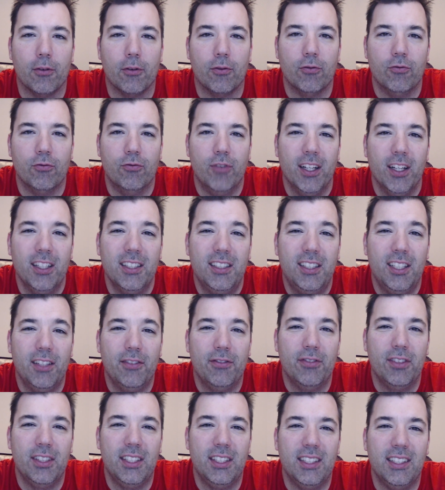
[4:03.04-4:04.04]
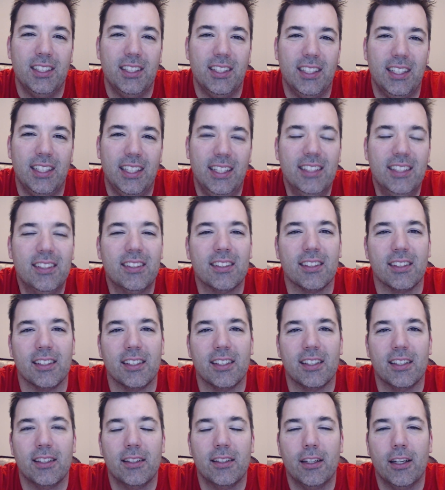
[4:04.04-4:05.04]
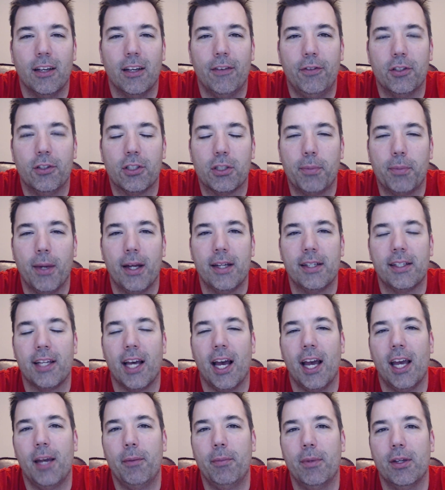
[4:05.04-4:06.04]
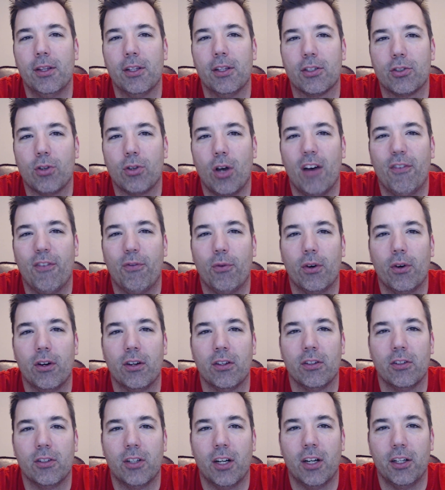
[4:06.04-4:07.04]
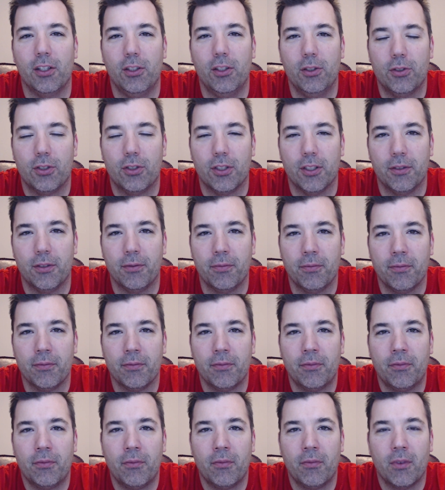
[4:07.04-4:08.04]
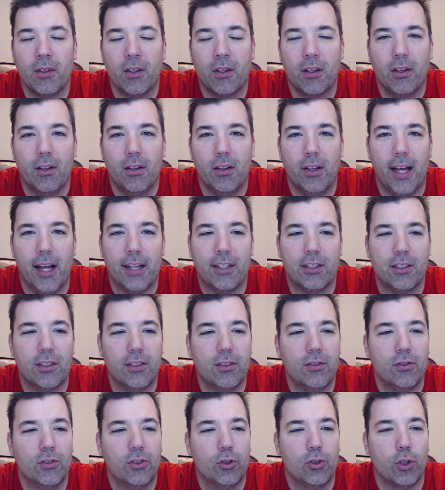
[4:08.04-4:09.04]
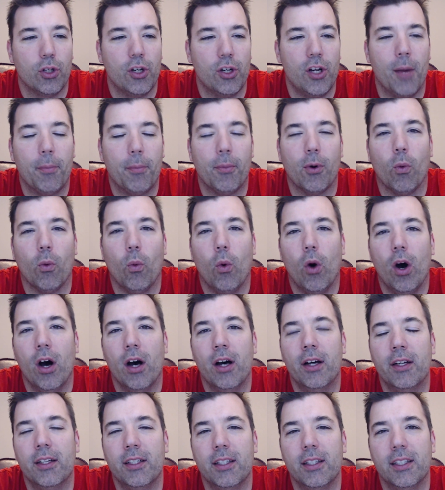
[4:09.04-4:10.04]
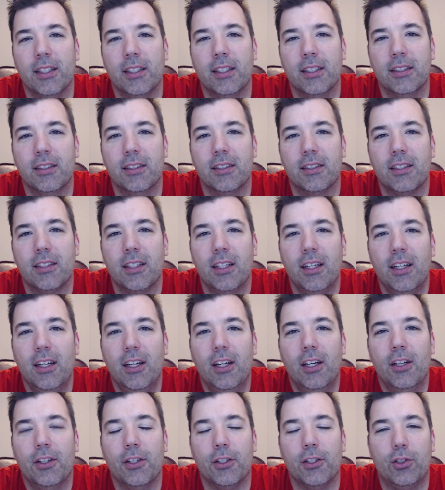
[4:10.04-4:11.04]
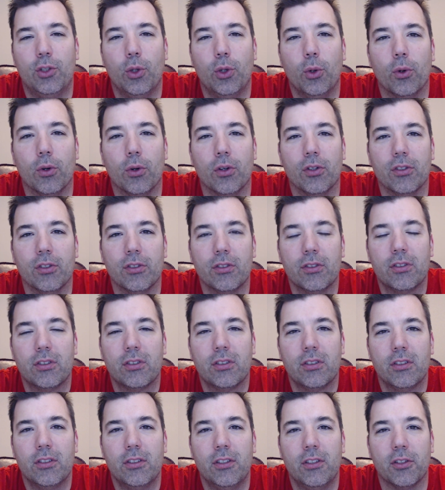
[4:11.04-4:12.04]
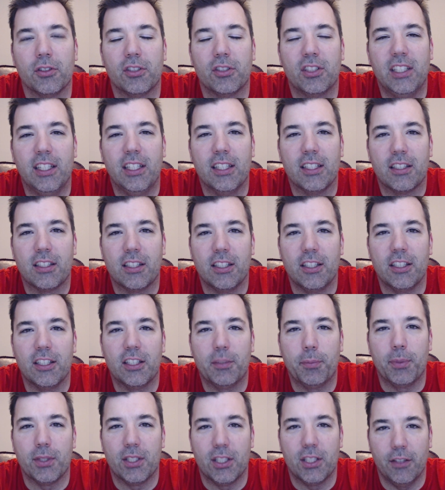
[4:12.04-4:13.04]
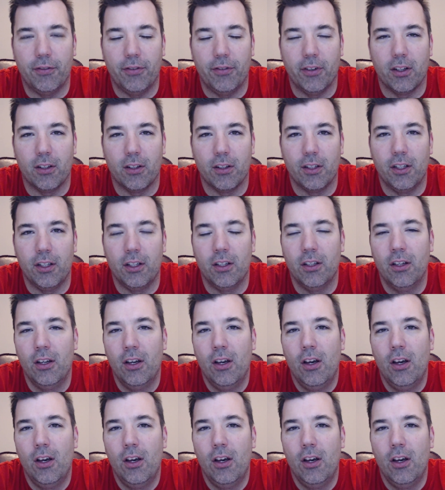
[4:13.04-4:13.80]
relatively easily if you spend time in the software and learn how to use it. That's sort of number one, is the tools, CNC specifically.